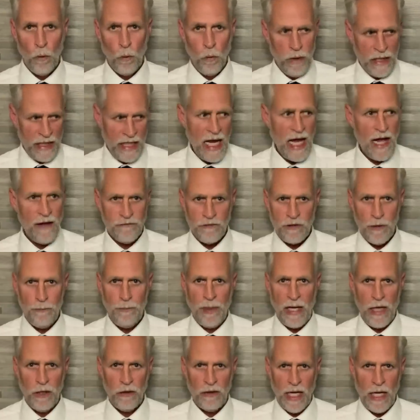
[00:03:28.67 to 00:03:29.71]
we have to
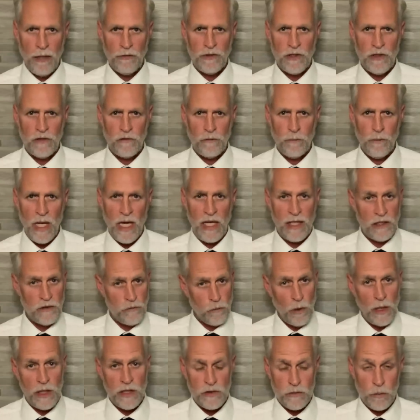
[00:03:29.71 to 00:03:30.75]
bail out this bank is
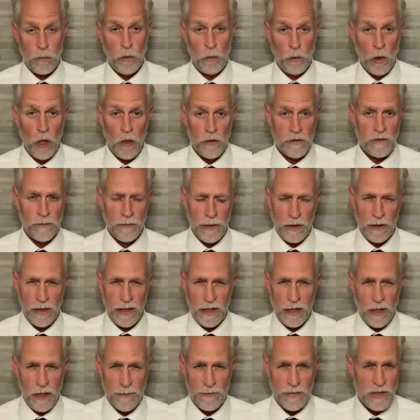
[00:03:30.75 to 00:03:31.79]
what it ultimately
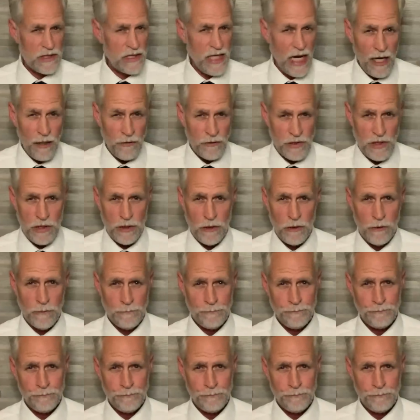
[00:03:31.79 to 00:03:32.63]
comes down to